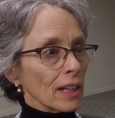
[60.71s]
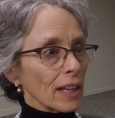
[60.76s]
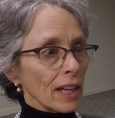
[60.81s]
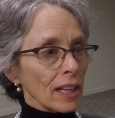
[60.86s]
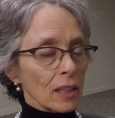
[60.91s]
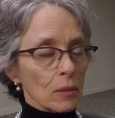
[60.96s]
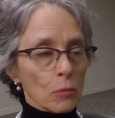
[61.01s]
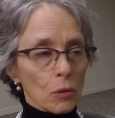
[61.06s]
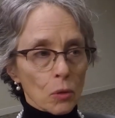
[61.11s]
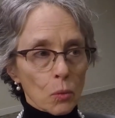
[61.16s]

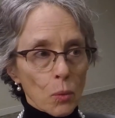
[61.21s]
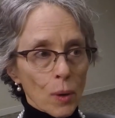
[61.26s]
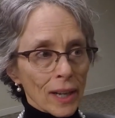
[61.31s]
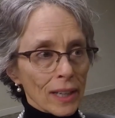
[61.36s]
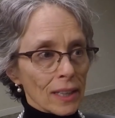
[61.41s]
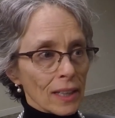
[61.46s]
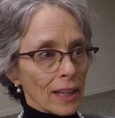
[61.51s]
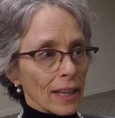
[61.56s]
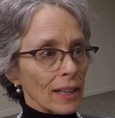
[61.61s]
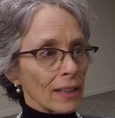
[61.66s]
any more
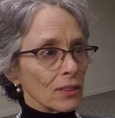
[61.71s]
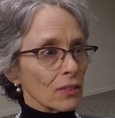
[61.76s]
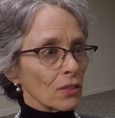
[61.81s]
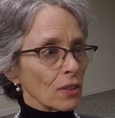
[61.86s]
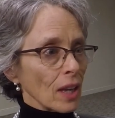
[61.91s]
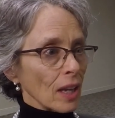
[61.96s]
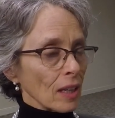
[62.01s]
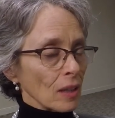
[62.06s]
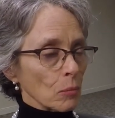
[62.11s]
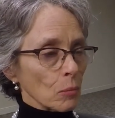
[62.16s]
wetlands,
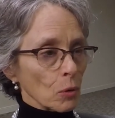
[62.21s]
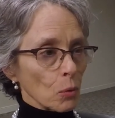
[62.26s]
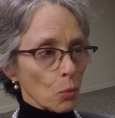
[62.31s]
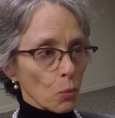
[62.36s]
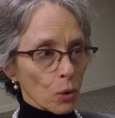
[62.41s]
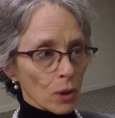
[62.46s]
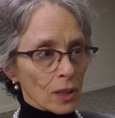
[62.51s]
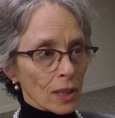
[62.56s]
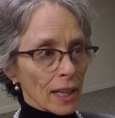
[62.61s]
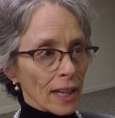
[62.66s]
any more
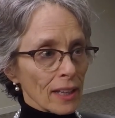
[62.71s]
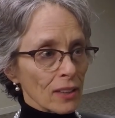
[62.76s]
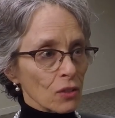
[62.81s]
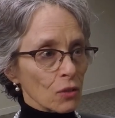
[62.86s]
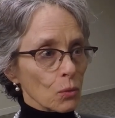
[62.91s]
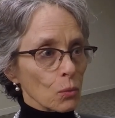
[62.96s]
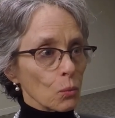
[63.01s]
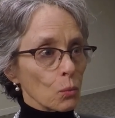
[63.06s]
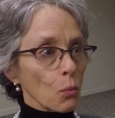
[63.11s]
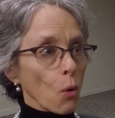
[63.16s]

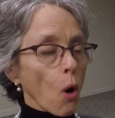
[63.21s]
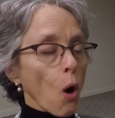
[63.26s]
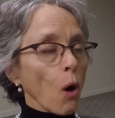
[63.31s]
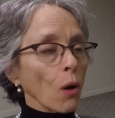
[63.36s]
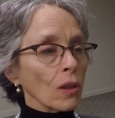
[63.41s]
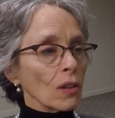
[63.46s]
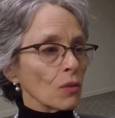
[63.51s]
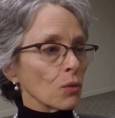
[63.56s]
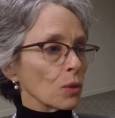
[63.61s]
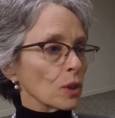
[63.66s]
woodlands,
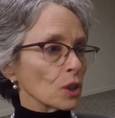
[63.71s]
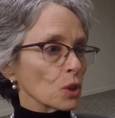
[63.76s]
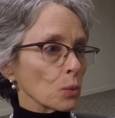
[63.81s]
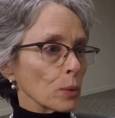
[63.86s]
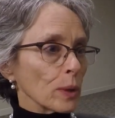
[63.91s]
all of which